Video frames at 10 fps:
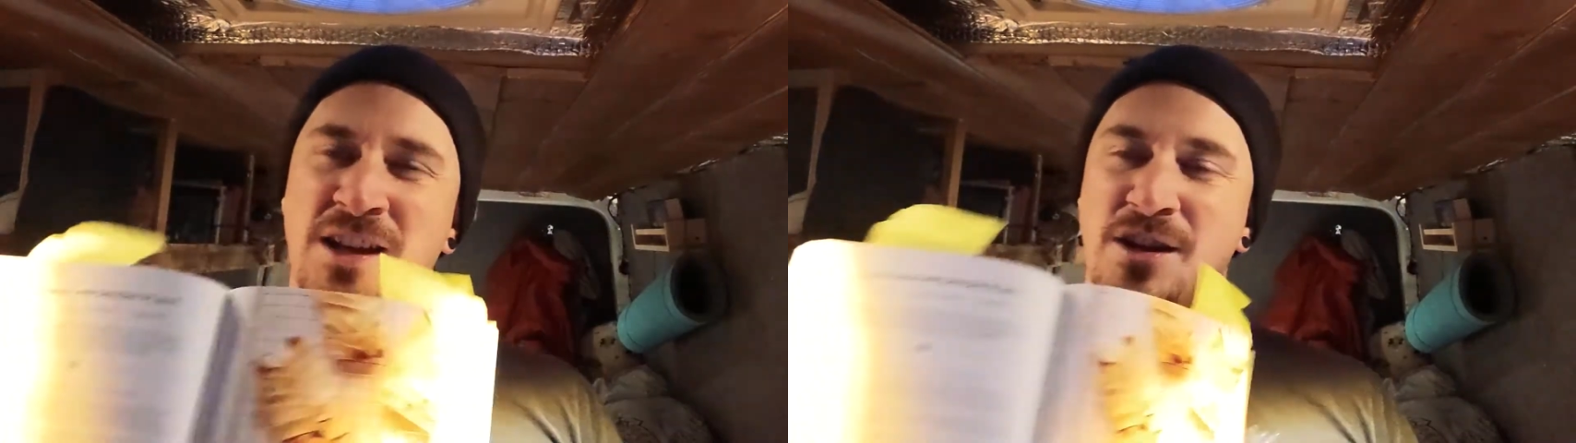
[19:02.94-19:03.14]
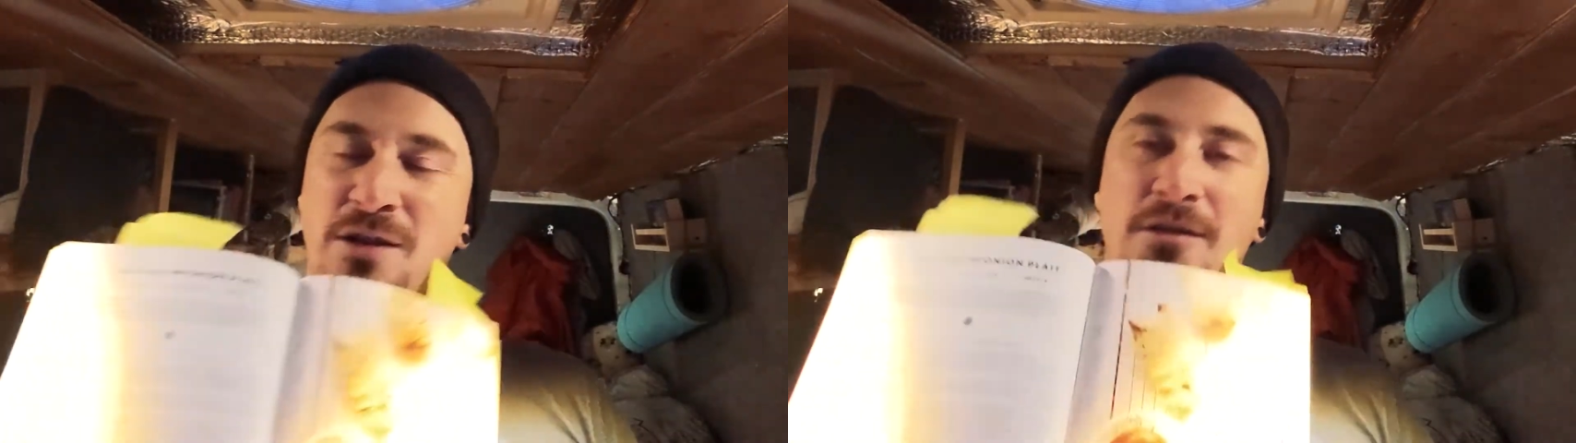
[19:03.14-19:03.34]

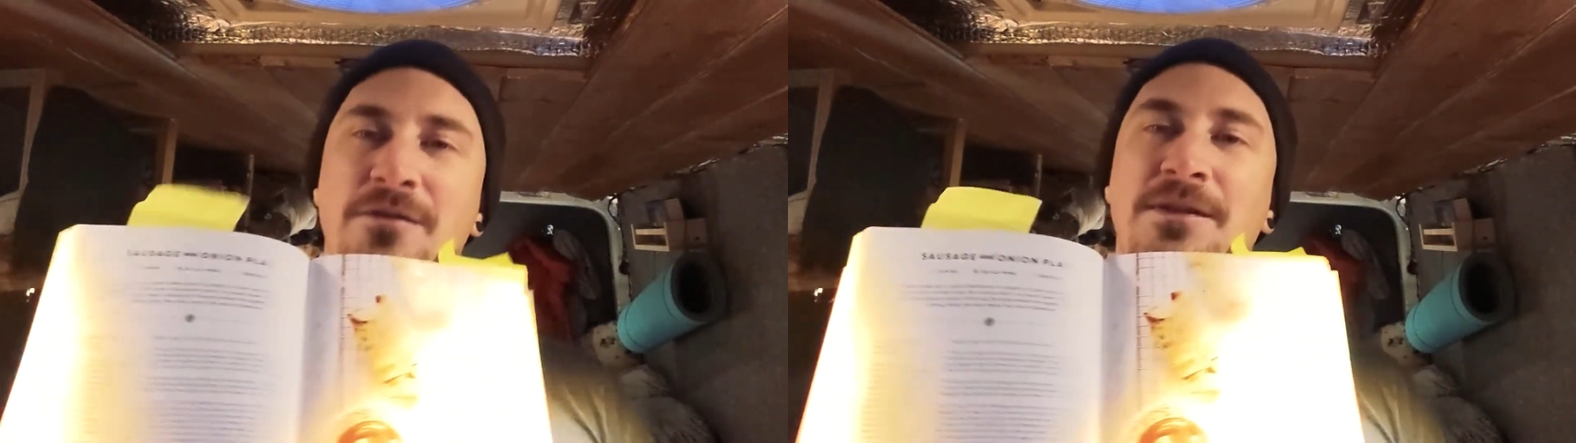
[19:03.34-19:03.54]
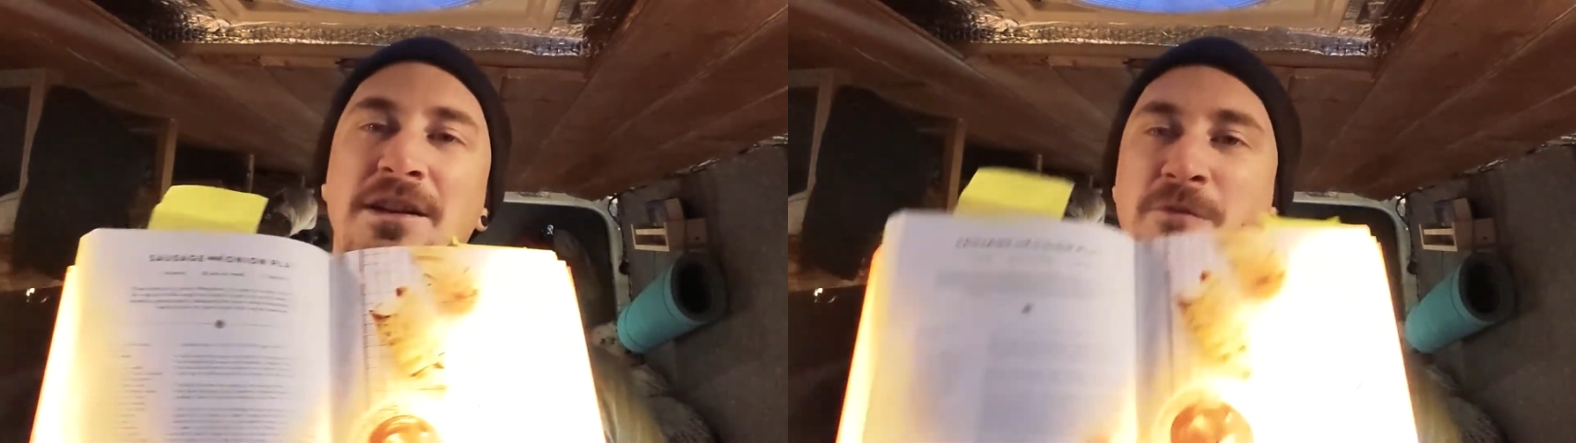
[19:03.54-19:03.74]
know
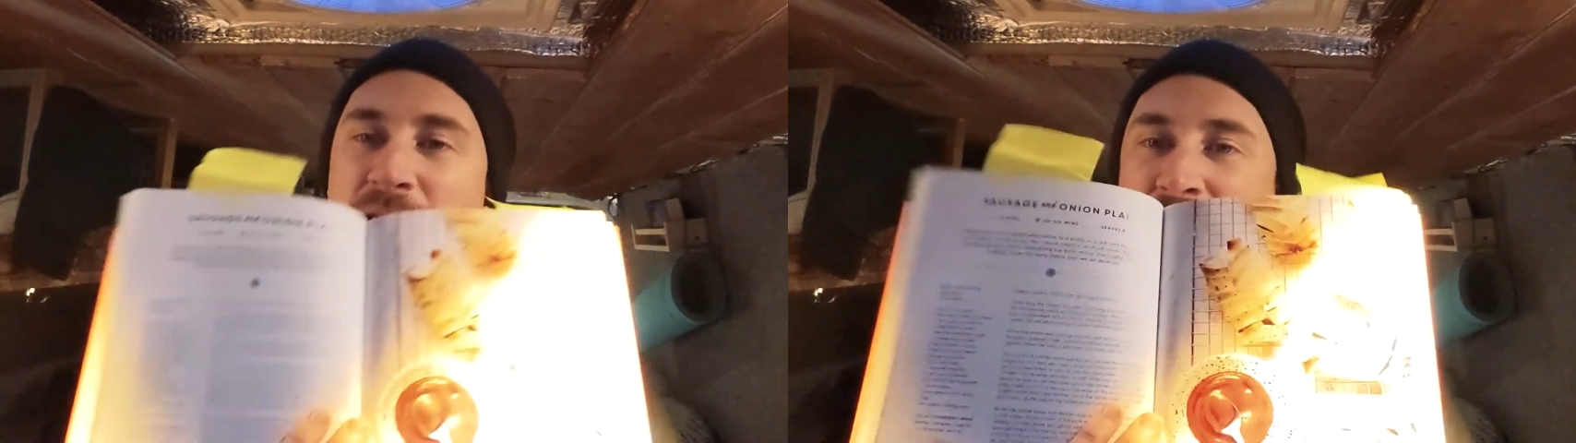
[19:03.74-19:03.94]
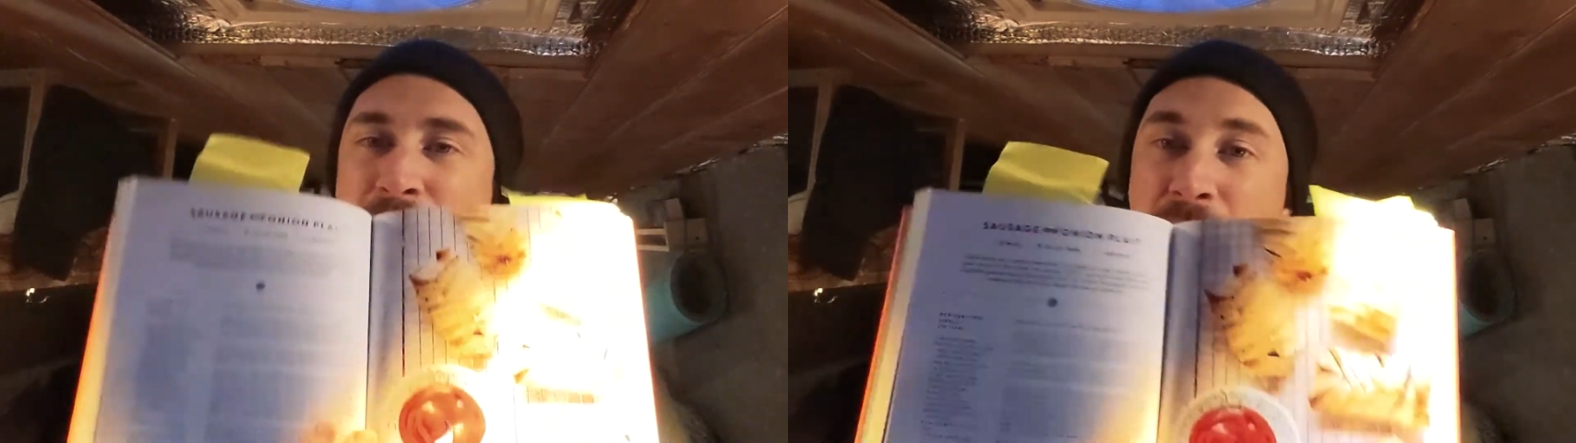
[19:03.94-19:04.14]
of any
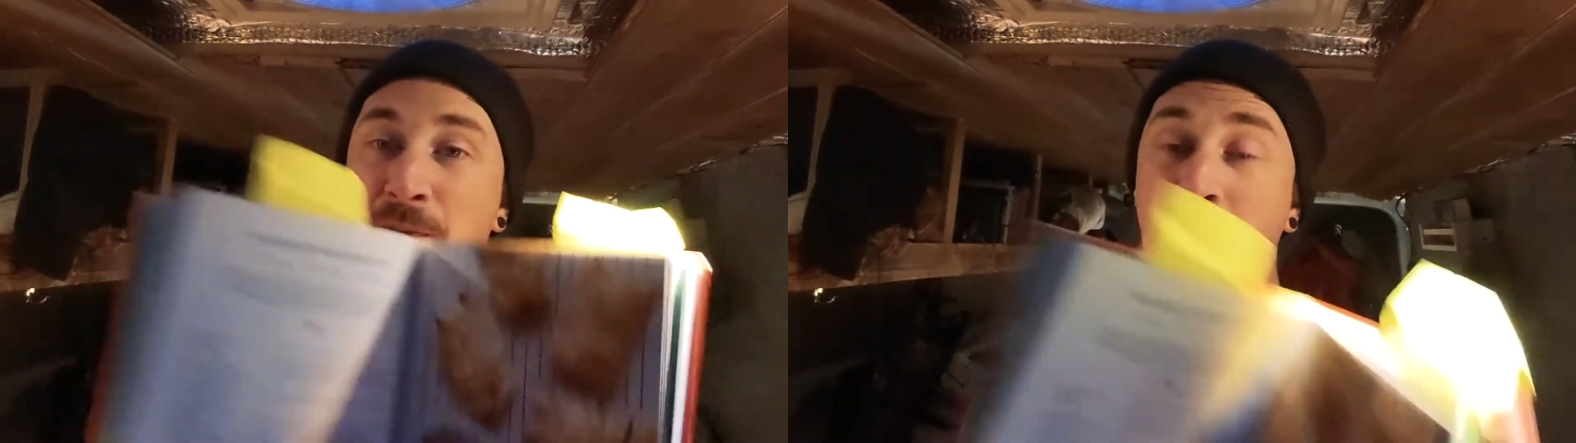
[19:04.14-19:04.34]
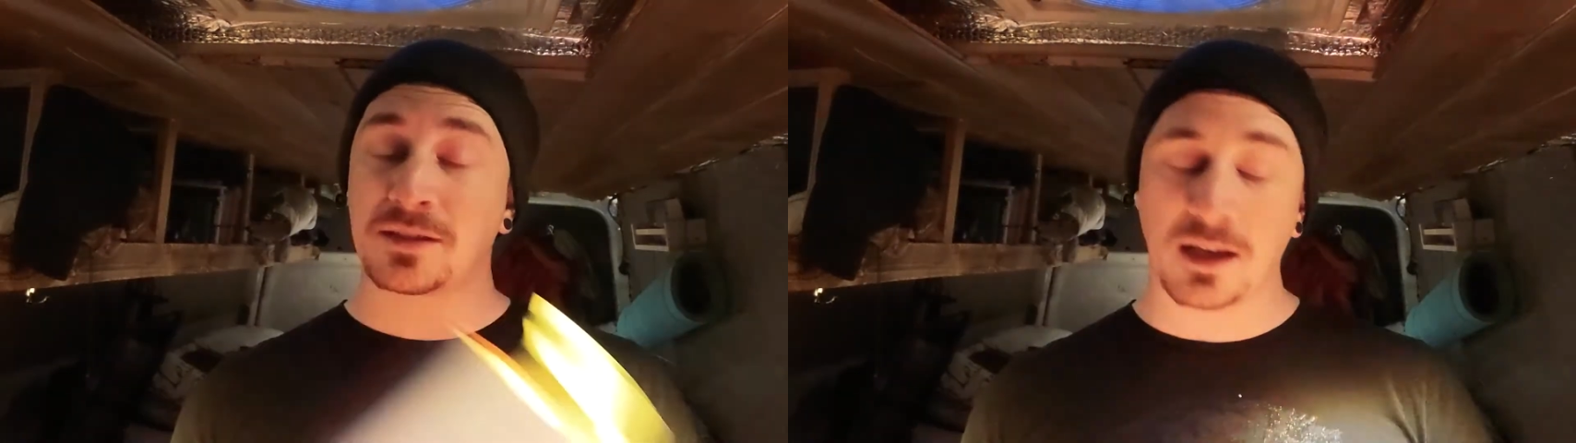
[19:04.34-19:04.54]
recipe
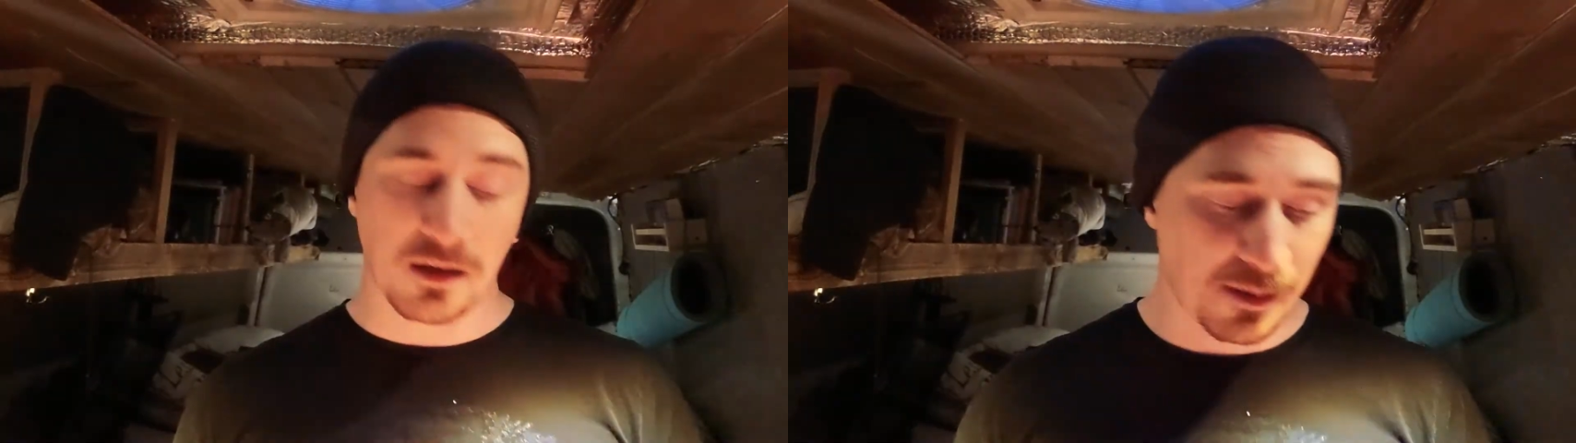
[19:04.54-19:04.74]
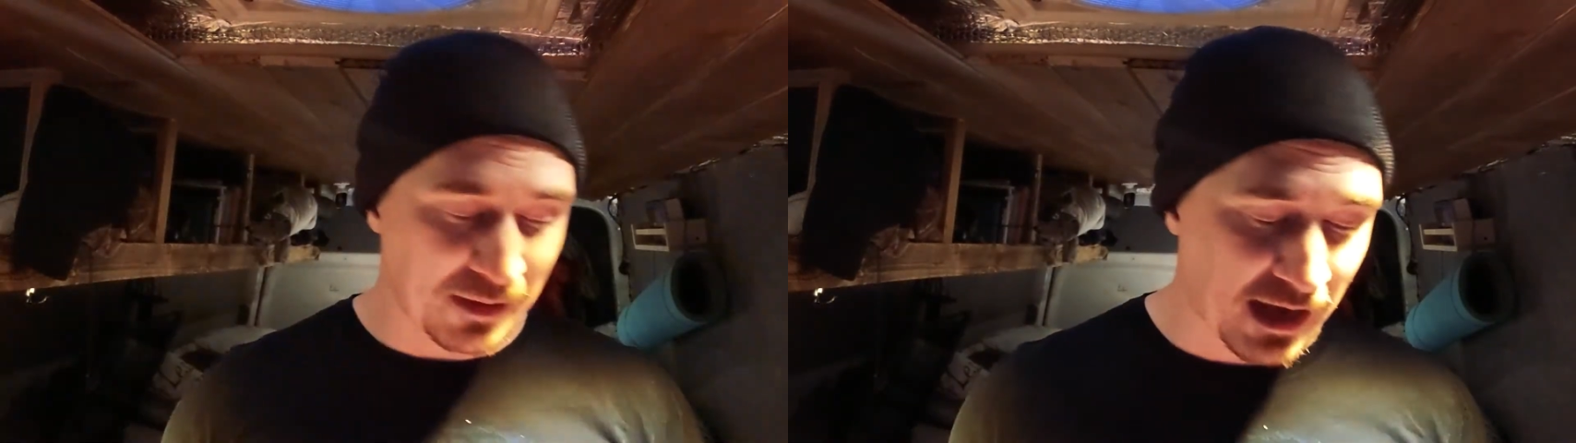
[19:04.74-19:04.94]
books that are
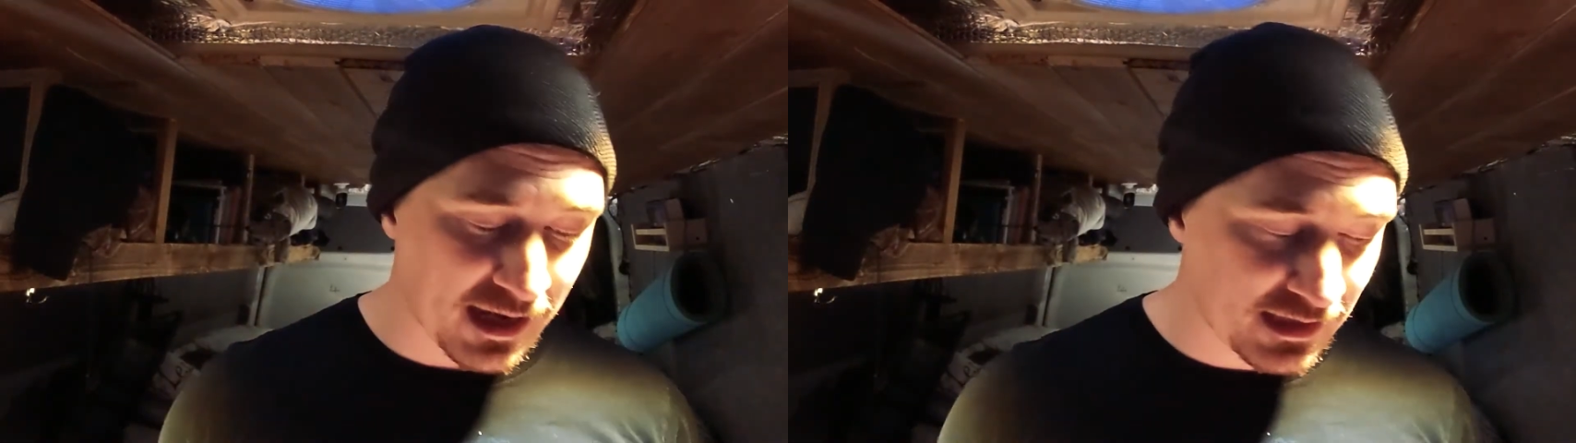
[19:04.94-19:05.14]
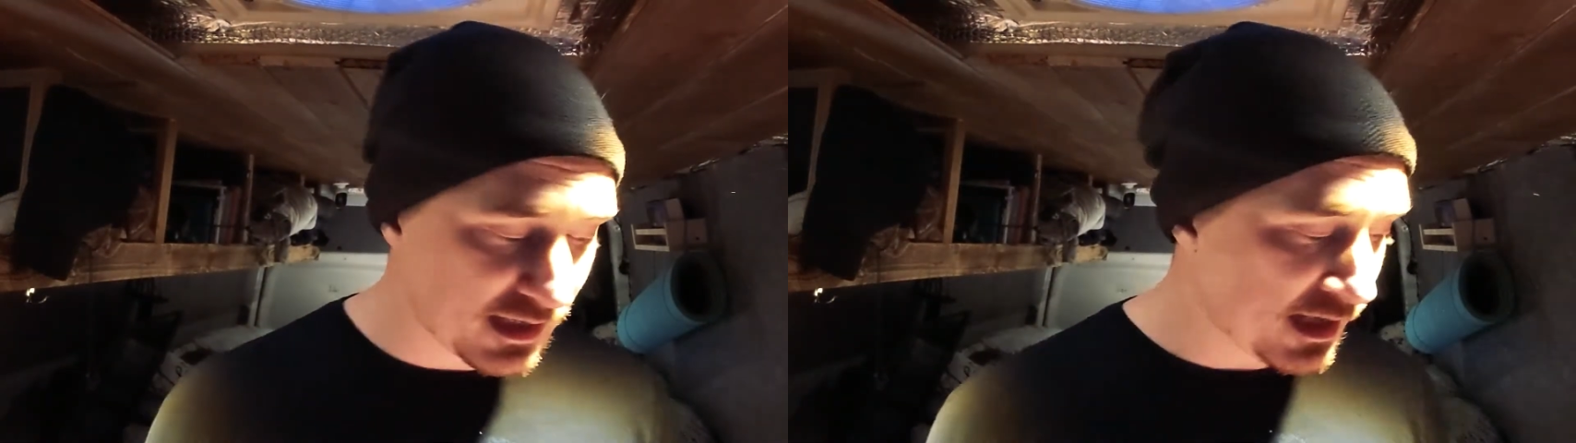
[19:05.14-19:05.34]
come in
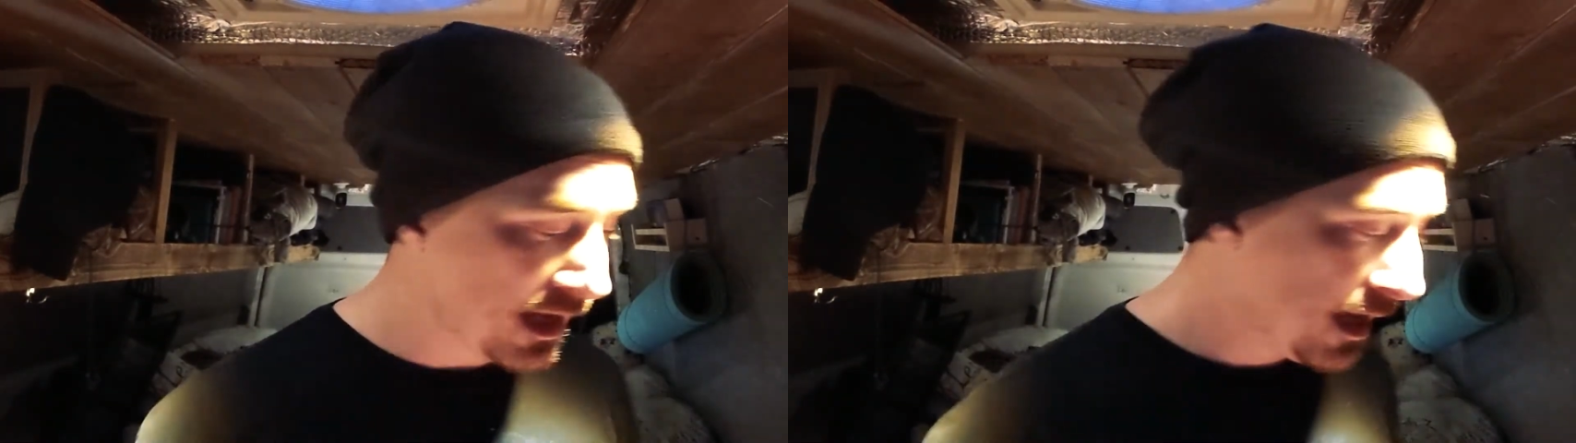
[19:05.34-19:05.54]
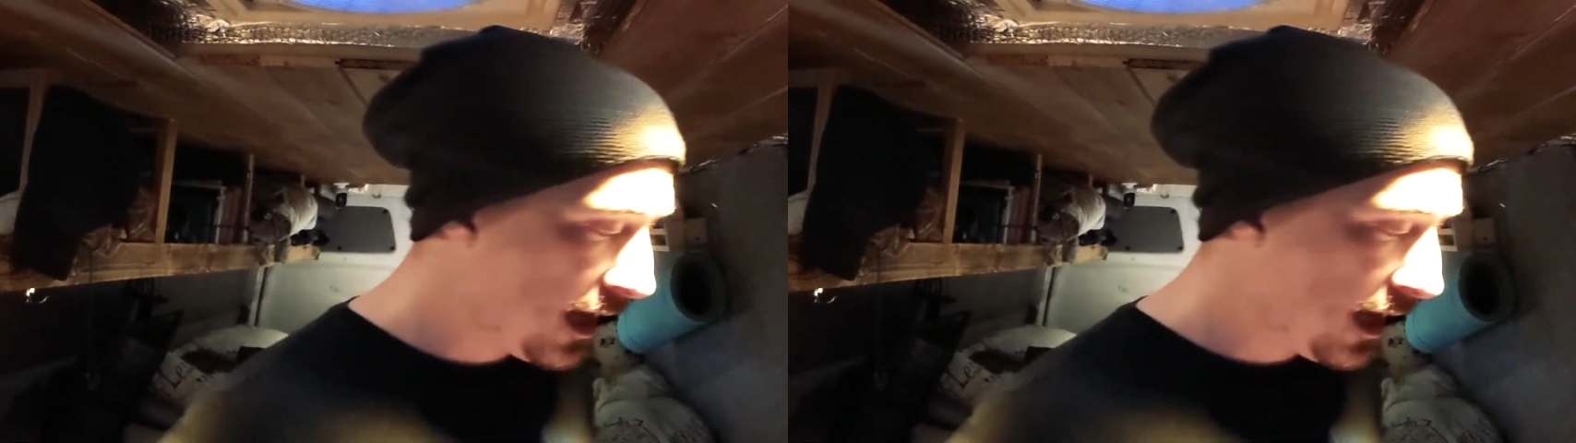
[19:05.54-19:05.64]
handy,